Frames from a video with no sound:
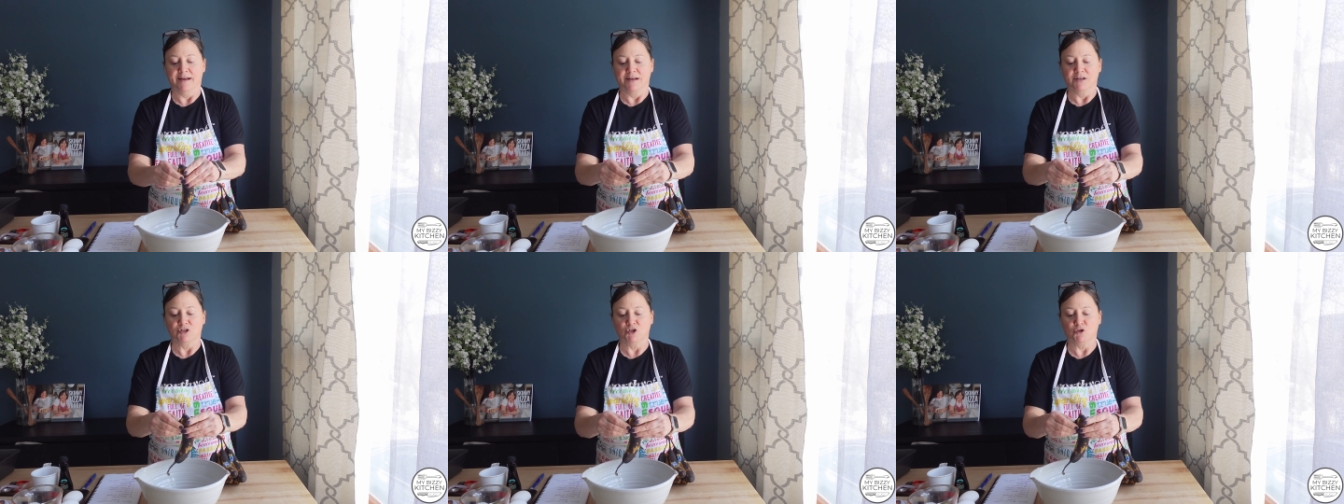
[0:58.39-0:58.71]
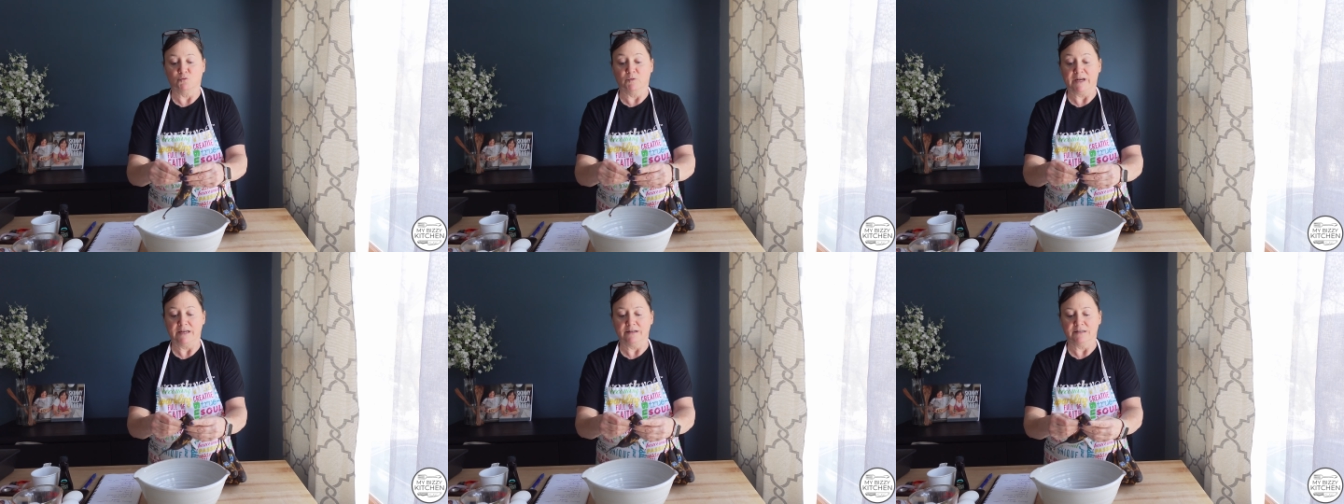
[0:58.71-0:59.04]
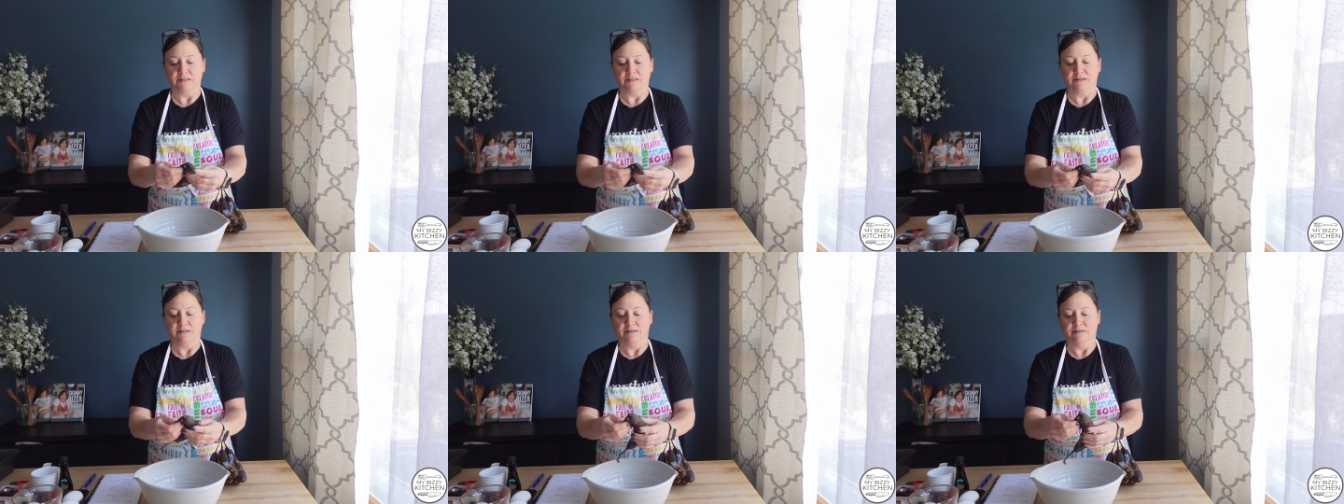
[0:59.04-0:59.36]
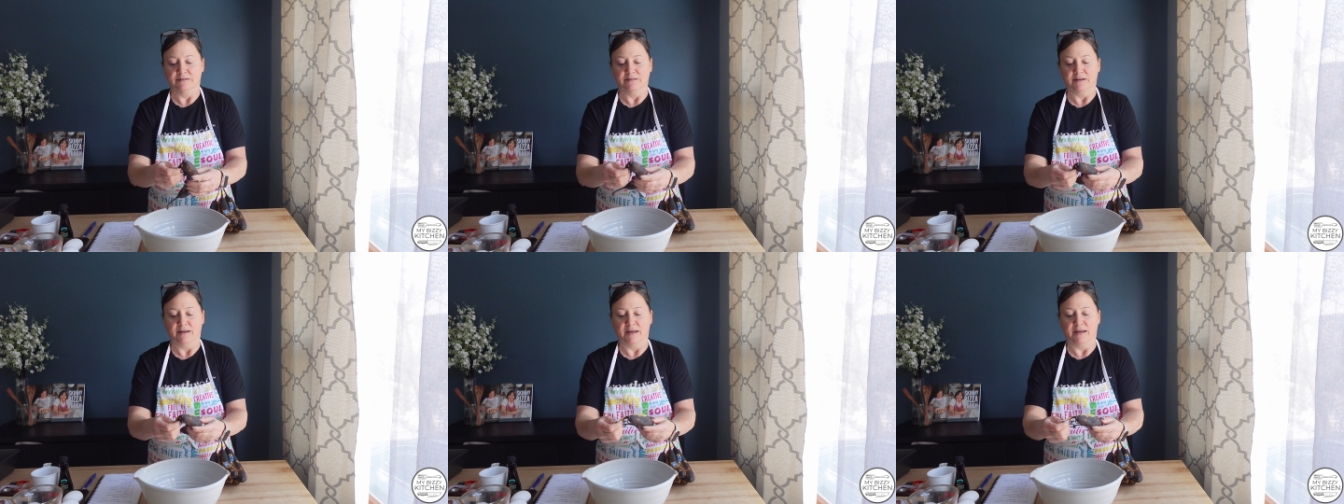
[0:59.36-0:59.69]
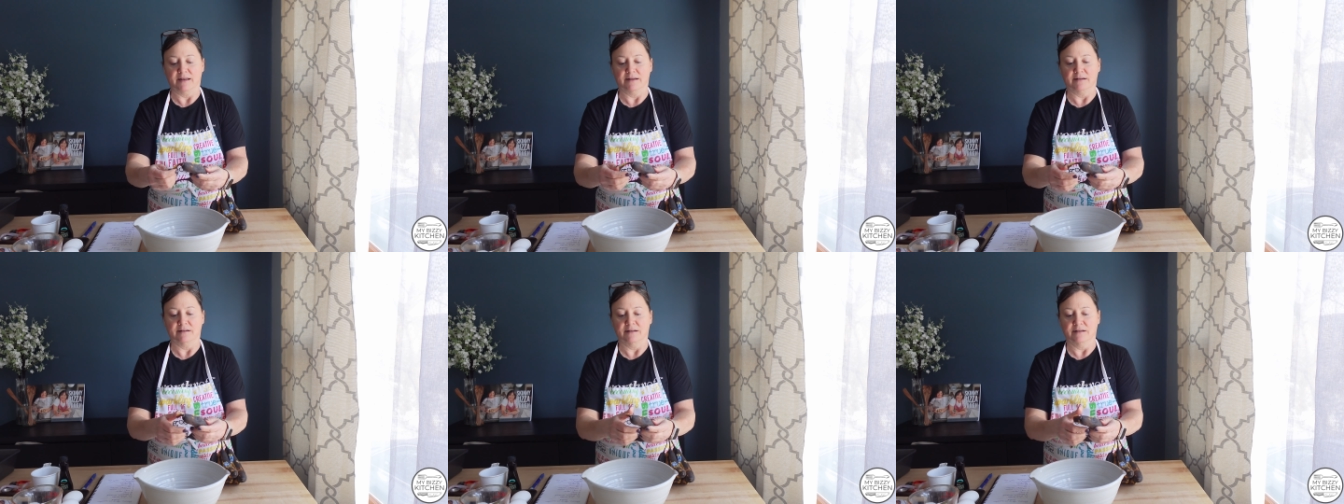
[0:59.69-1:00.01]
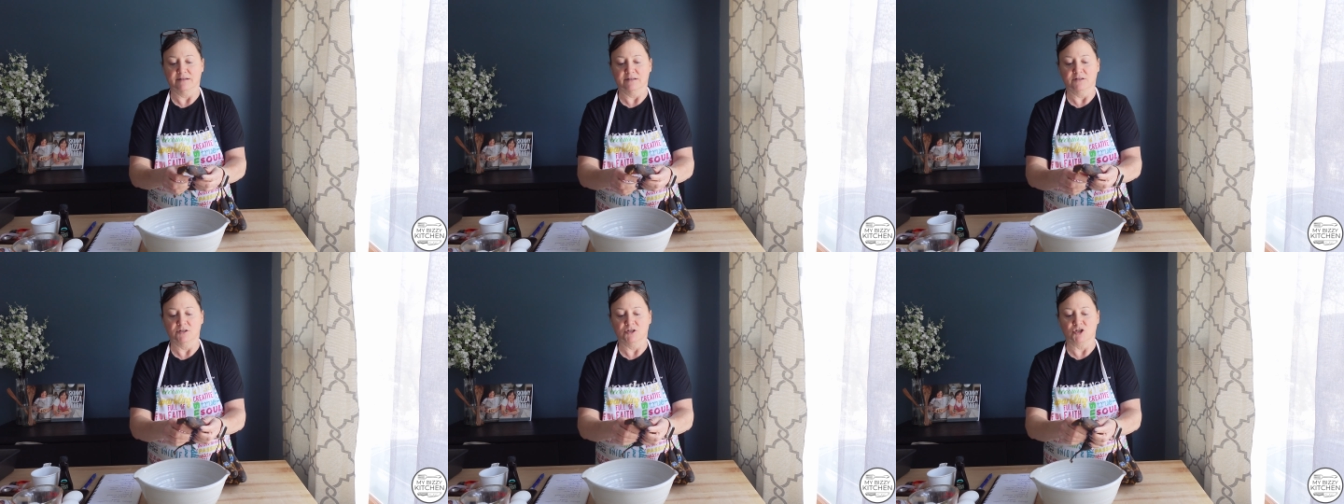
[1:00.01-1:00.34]
sweet
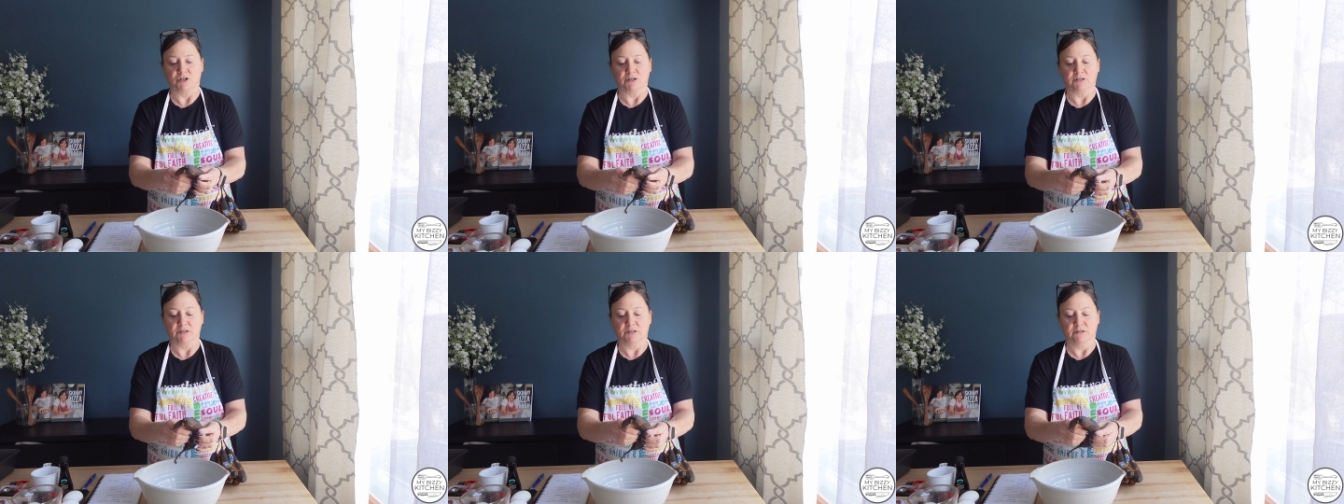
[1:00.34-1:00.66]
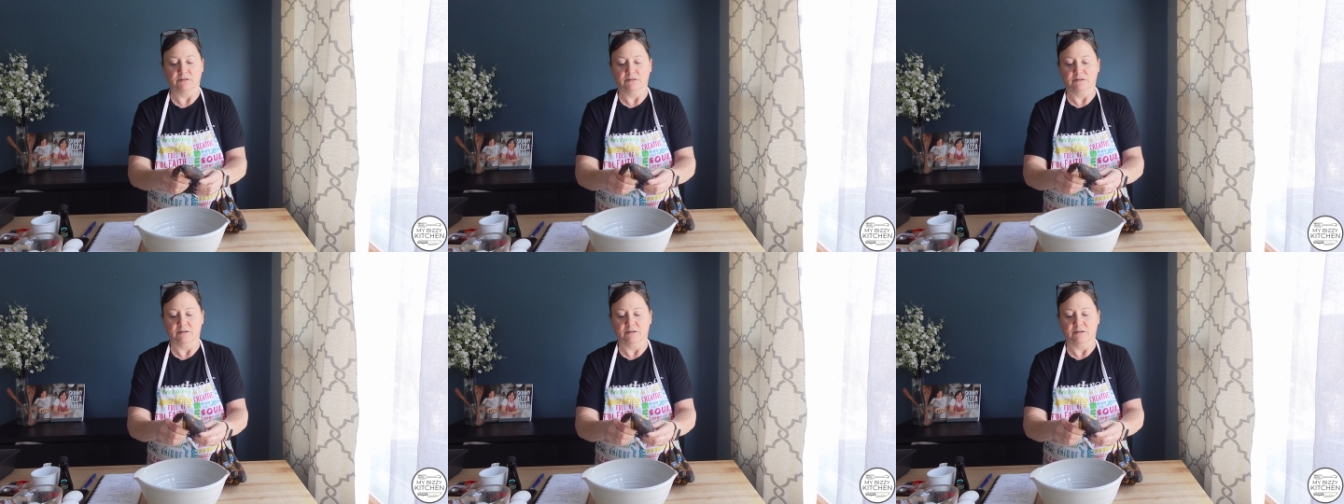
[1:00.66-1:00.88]
and just,